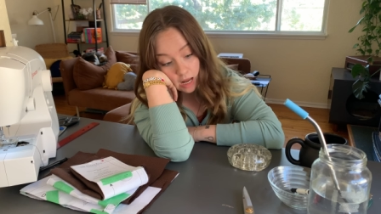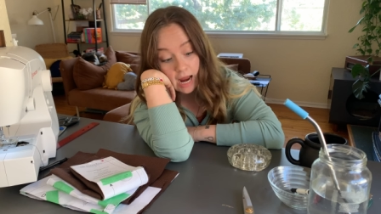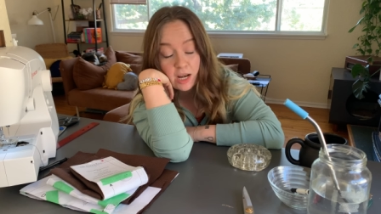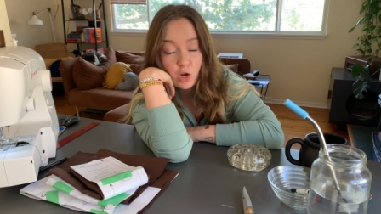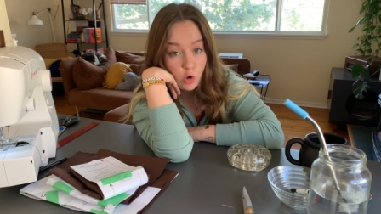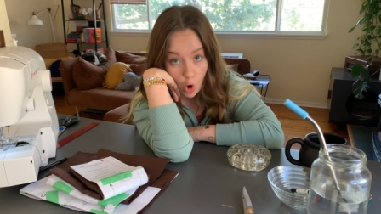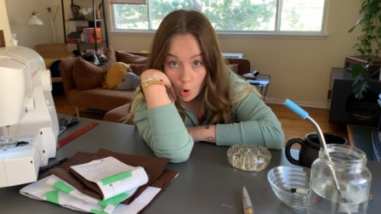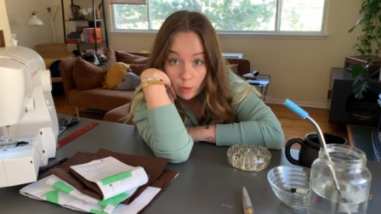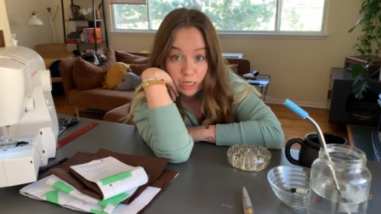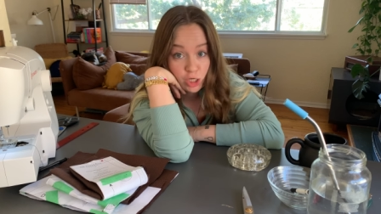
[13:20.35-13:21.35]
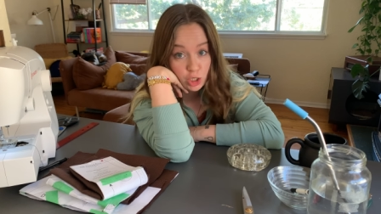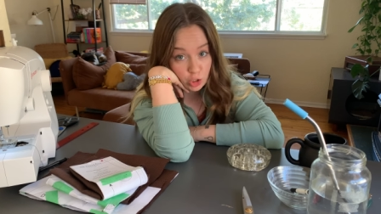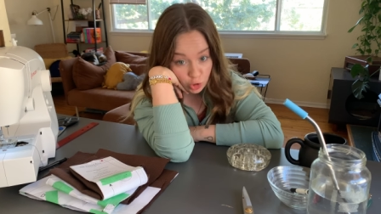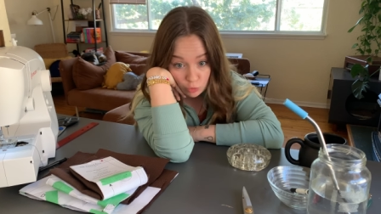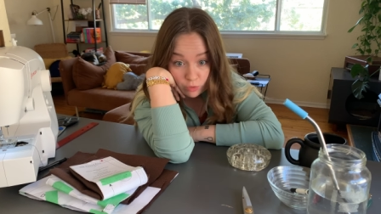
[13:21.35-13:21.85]
I know I
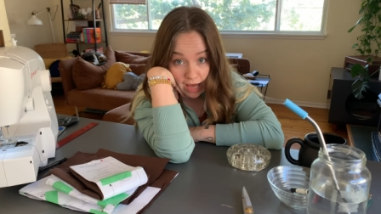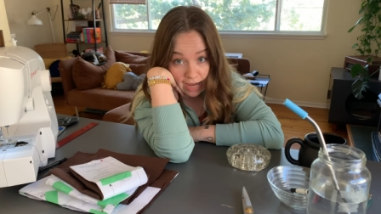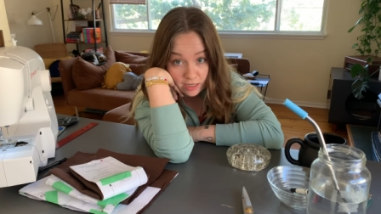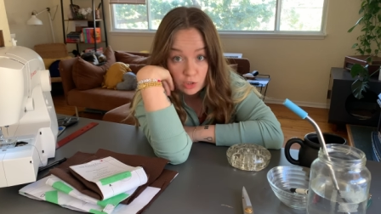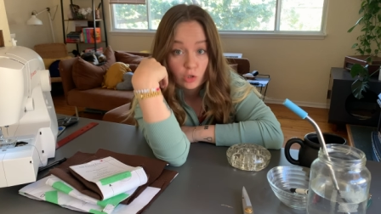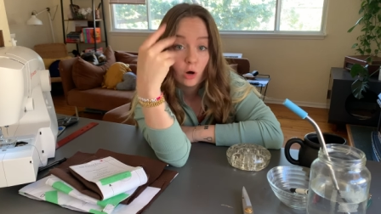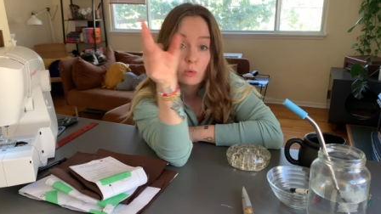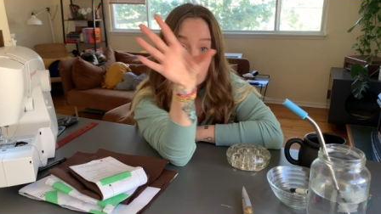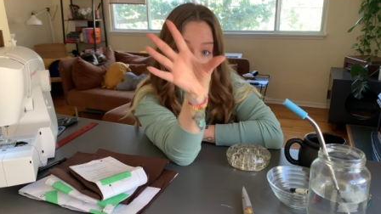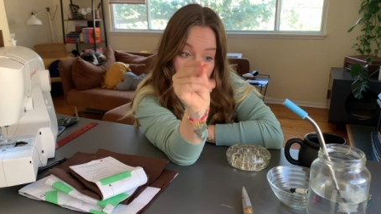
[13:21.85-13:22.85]
should do that, so